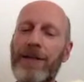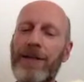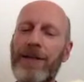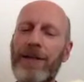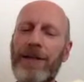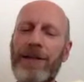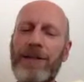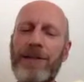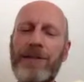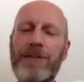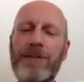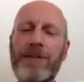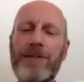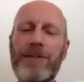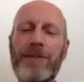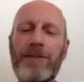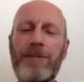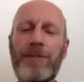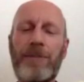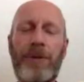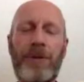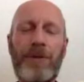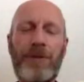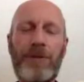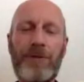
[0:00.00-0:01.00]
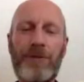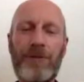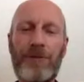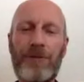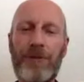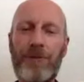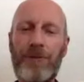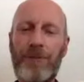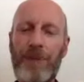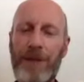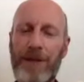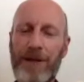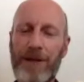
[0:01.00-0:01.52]
It's most
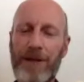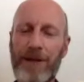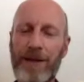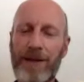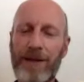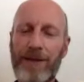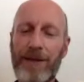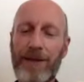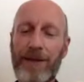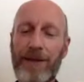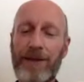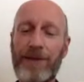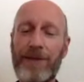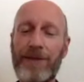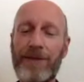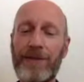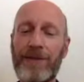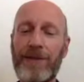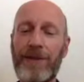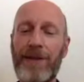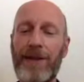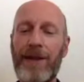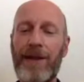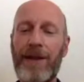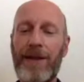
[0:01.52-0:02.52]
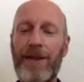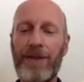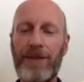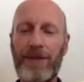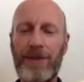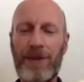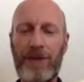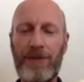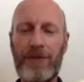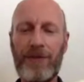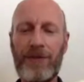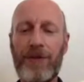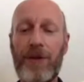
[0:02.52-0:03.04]
familiar,
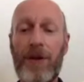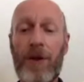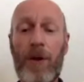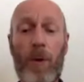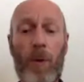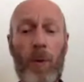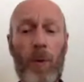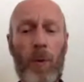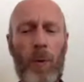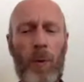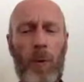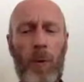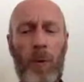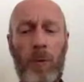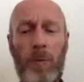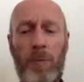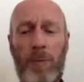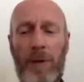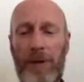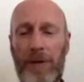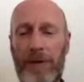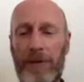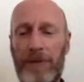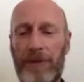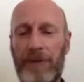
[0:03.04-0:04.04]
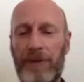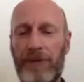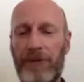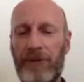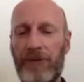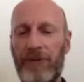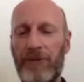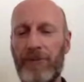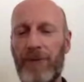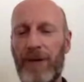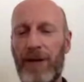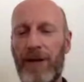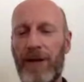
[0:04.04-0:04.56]
this
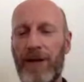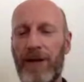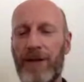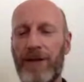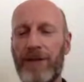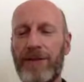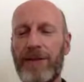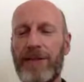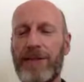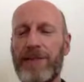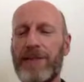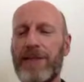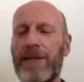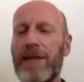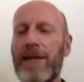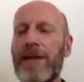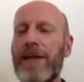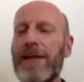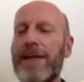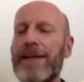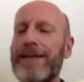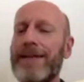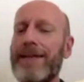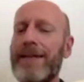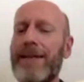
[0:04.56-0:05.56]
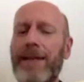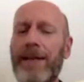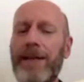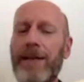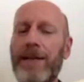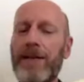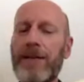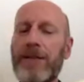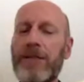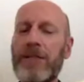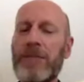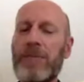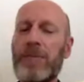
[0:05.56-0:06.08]
almost smile, this
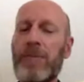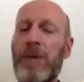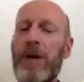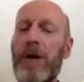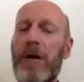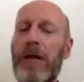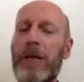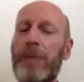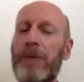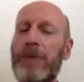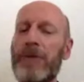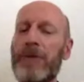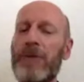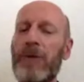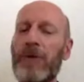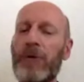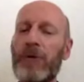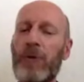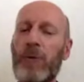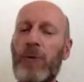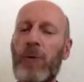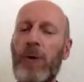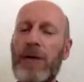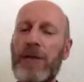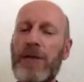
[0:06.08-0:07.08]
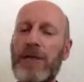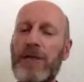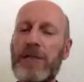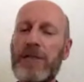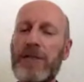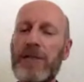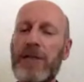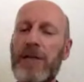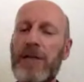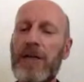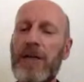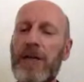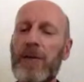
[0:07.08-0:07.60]
nearly a smile but not
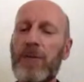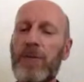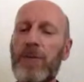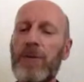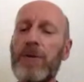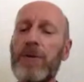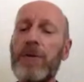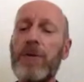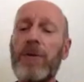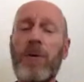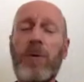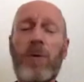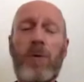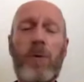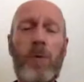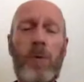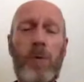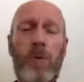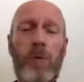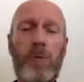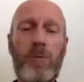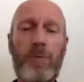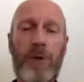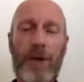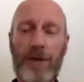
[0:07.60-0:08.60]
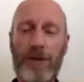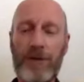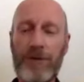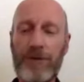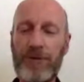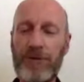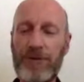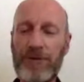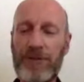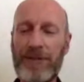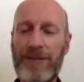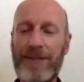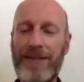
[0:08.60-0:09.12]
quite, with an
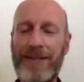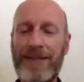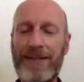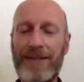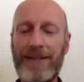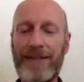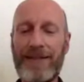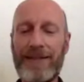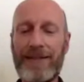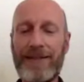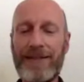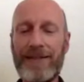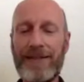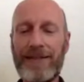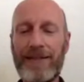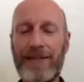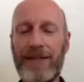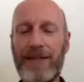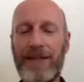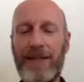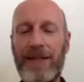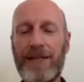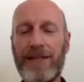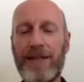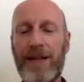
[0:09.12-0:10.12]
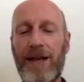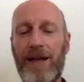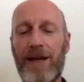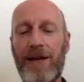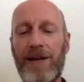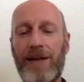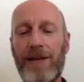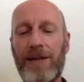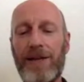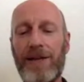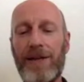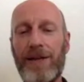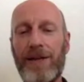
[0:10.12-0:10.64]
almost glint in his
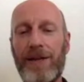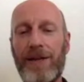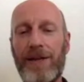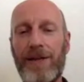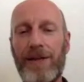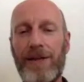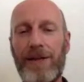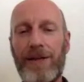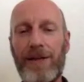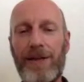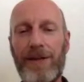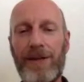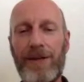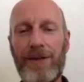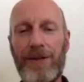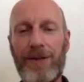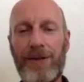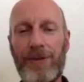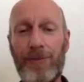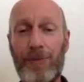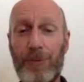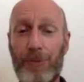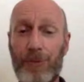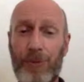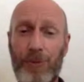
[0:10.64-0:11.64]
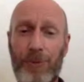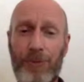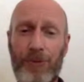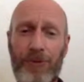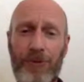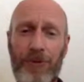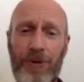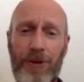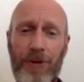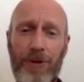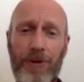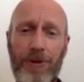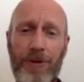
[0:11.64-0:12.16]
eye, but
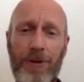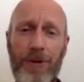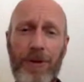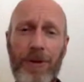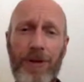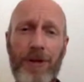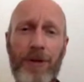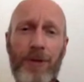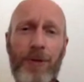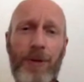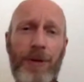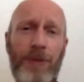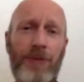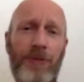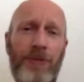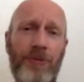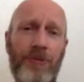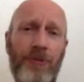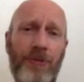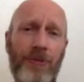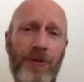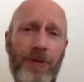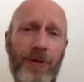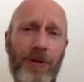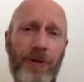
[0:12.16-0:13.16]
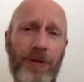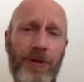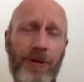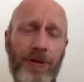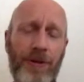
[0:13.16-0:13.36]
also a question.